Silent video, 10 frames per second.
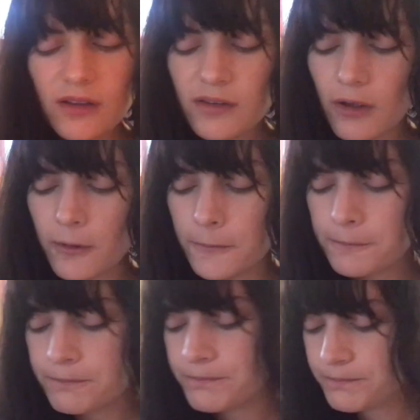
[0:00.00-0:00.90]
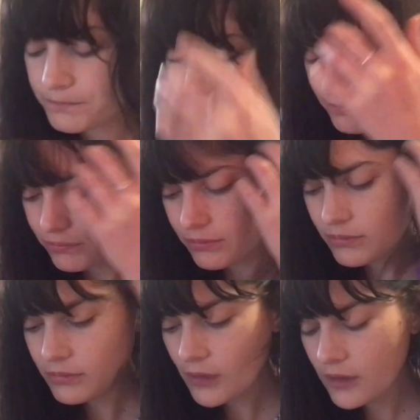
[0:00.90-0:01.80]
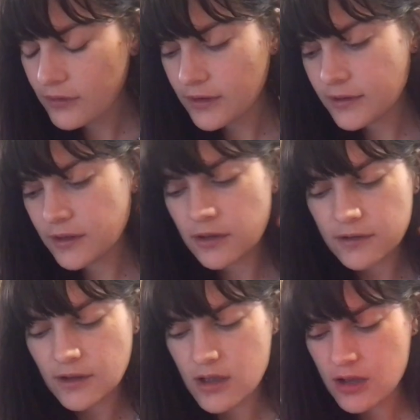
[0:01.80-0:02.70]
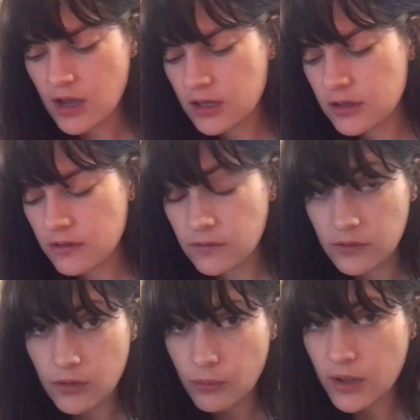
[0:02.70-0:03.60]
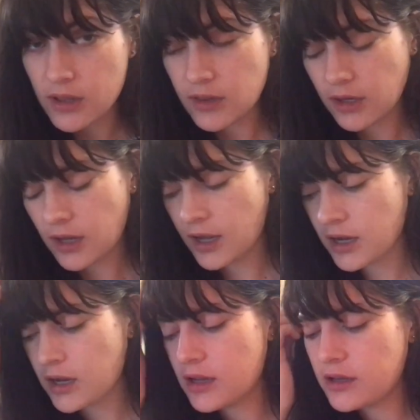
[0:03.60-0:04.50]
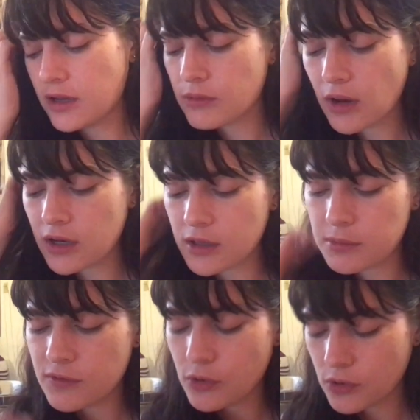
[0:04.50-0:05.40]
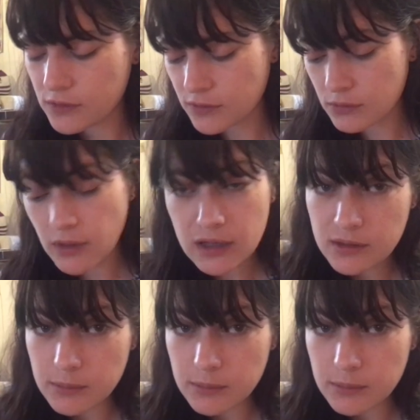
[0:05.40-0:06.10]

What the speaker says: So this is kind of the way that I get ready before going for a run,